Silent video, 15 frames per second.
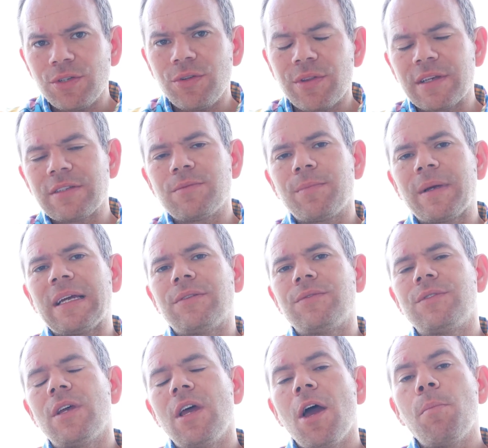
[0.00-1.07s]

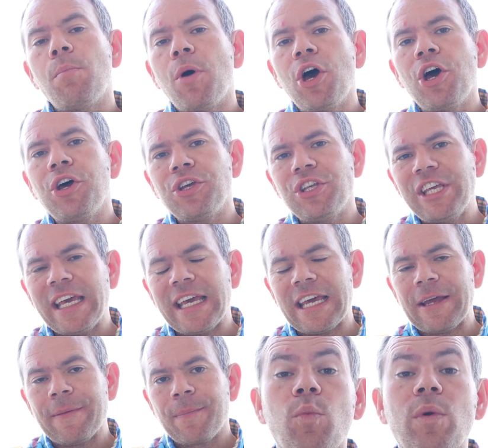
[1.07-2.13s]
£2,000 per
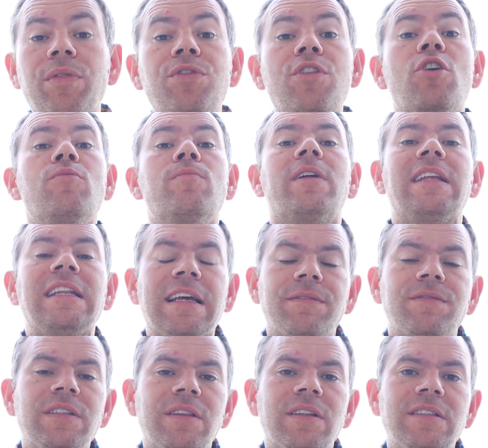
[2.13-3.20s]
year with no money
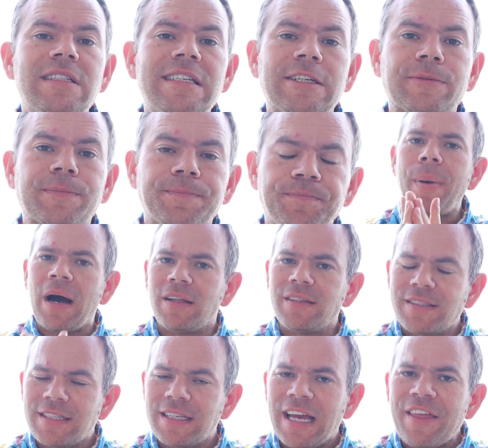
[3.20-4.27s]
left in the deal.
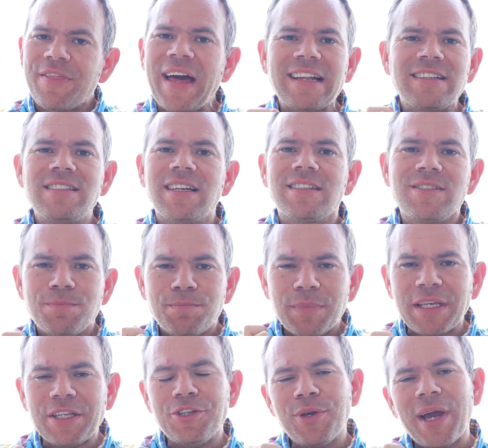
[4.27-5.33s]
But that doesn't
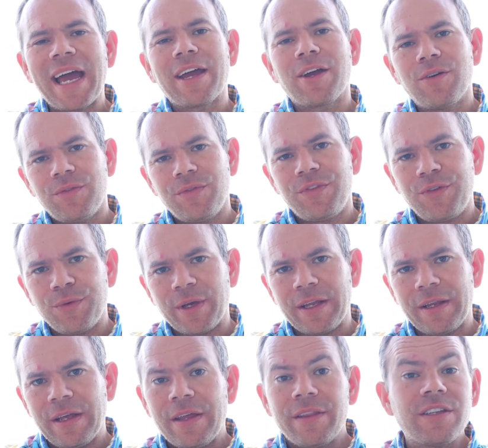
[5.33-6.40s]
mean you hang on to
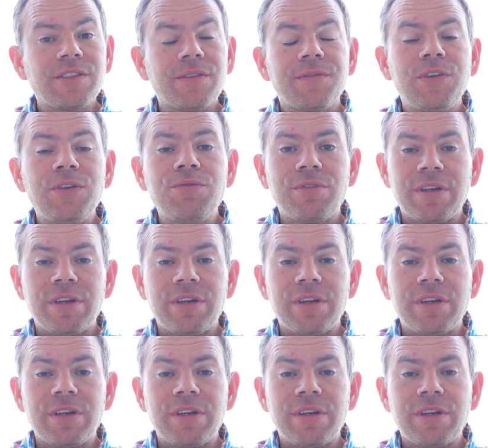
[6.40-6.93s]
it. There's a few